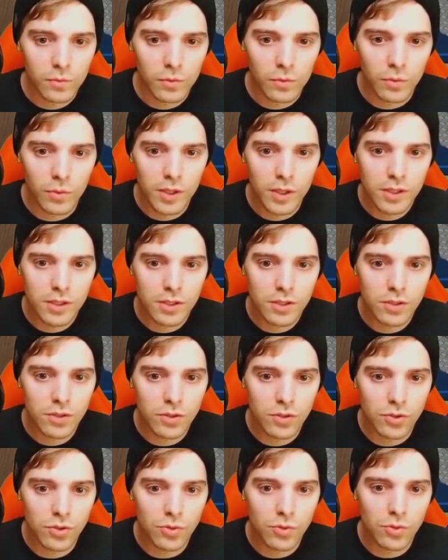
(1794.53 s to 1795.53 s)
What to
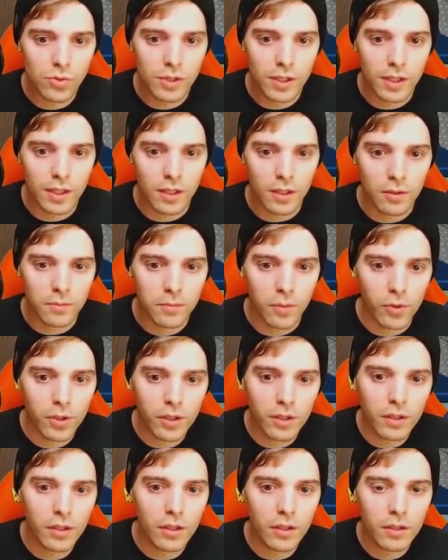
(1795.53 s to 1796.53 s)
do now?
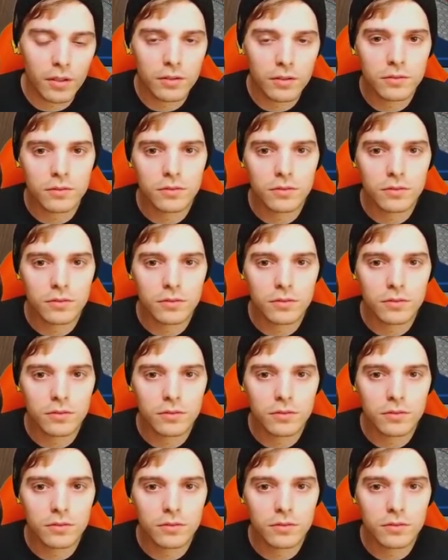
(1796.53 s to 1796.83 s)
Pokegear?